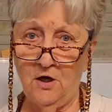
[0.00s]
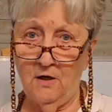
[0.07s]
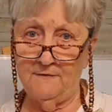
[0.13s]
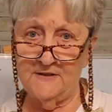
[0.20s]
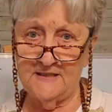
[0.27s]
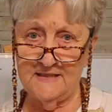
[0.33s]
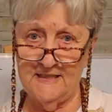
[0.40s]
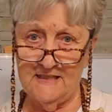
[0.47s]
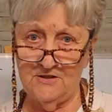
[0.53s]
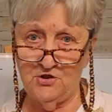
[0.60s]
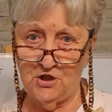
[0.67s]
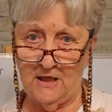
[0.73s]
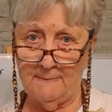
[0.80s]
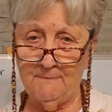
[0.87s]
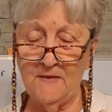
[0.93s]
of a
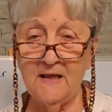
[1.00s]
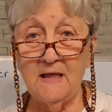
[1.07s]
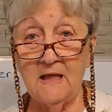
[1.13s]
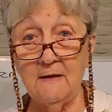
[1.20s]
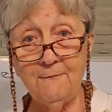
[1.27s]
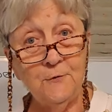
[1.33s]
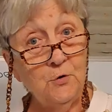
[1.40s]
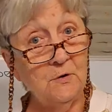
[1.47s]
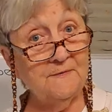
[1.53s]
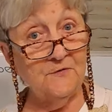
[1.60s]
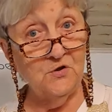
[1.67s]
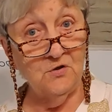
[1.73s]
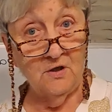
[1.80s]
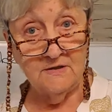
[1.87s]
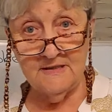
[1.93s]
teacher. If you have
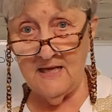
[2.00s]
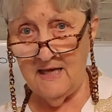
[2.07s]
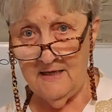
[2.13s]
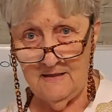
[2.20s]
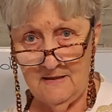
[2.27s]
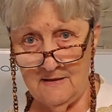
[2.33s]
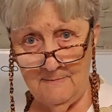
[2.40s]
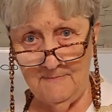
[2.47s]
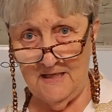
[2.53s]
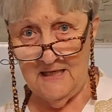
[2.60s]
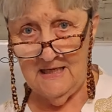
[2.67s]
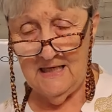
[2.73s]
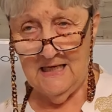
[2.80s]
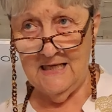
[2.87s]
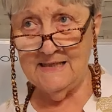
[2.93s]
not handed them
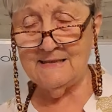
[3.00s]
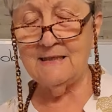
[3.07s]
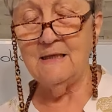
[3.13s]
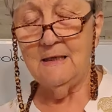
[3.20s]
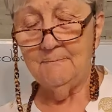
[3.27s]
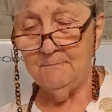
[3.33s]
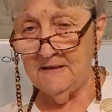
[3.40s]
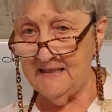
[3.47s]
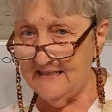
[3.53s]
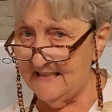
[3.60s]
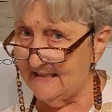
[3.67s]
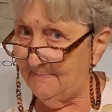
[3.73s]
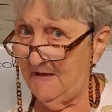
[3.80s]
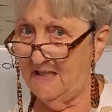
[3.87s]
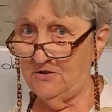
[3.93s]
in yet,
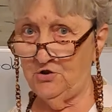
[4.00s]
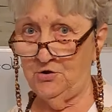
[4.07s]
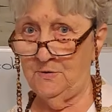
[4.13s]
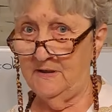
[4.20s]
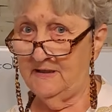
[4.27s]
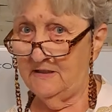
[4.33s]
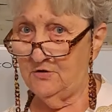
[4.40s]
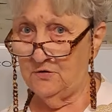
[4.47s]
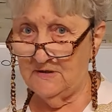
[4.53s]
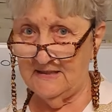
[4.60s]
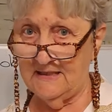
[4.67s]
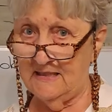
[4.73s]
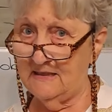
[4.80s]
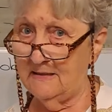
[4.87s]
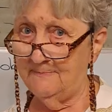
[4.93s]
please make sure that you
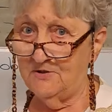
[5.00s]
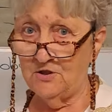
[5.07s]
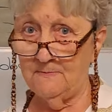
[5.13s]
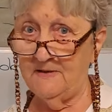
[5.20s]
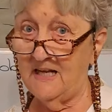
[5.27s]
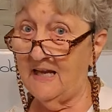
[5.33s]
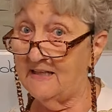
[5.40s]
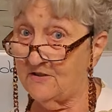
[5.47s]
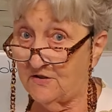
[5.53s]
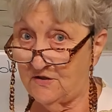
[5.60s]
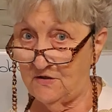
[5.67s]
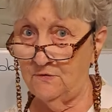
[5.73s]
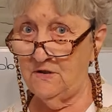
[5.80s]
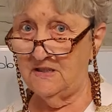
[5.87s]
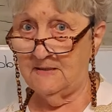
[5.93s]
send them to me as
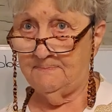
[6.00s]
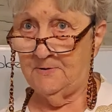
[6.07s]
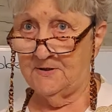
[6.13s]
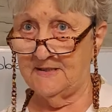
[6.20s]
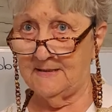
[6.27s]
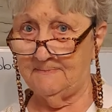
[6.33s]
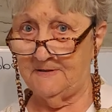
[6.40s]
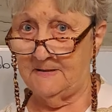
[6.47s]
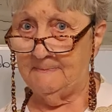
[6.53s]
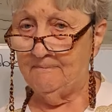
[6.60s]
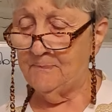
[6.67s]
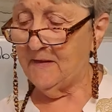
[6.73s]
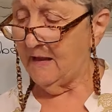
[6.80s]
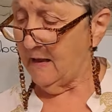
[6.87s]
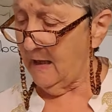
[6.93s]
soon as possible.
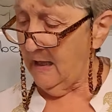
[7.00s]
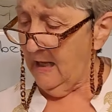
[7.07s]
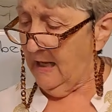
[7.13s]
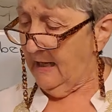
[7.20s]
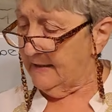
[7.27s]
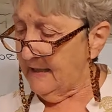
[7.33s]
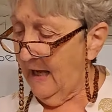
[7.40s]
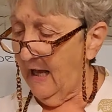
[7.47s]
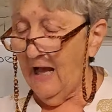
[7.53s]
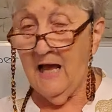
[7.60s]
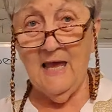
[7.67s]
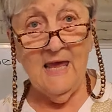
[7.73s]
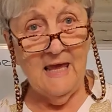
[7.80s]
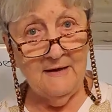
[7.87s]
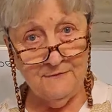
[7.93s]
Now,
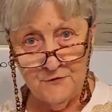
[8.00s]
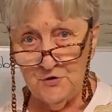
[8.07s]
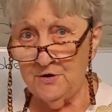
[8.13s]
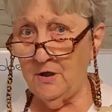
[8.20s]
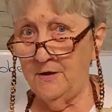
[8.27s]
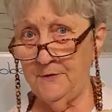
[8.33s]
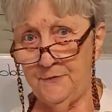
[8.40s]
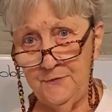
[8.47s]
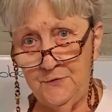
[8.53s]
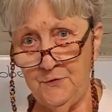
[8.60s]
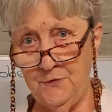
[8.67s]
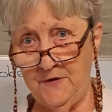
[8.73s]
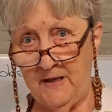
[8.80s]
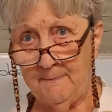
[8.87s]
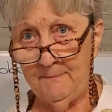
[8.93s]
I have to go
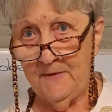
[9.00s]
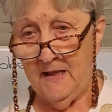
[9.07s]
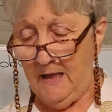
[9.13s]
through them